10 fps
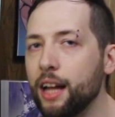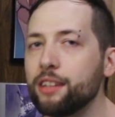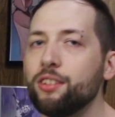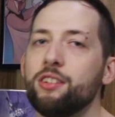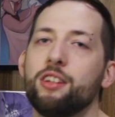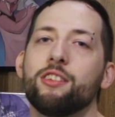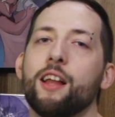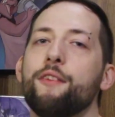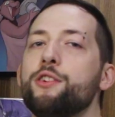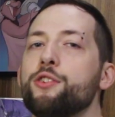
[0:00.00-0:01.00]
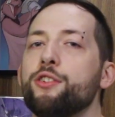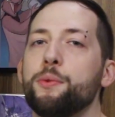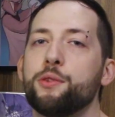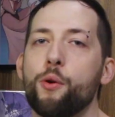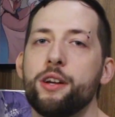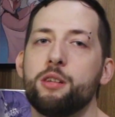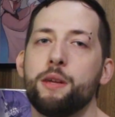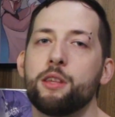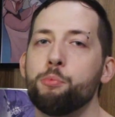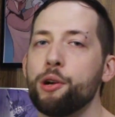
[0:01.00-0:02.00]
Lexington's love interest was going to
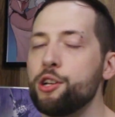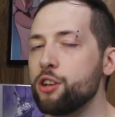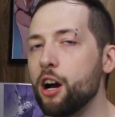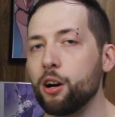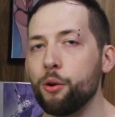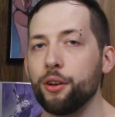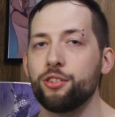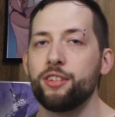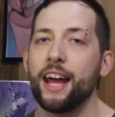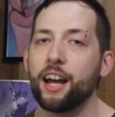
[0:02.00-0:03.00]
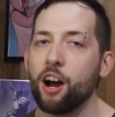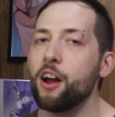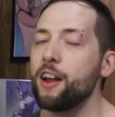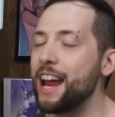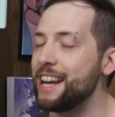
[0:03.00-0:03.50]
be the British gargoyle Stagheart,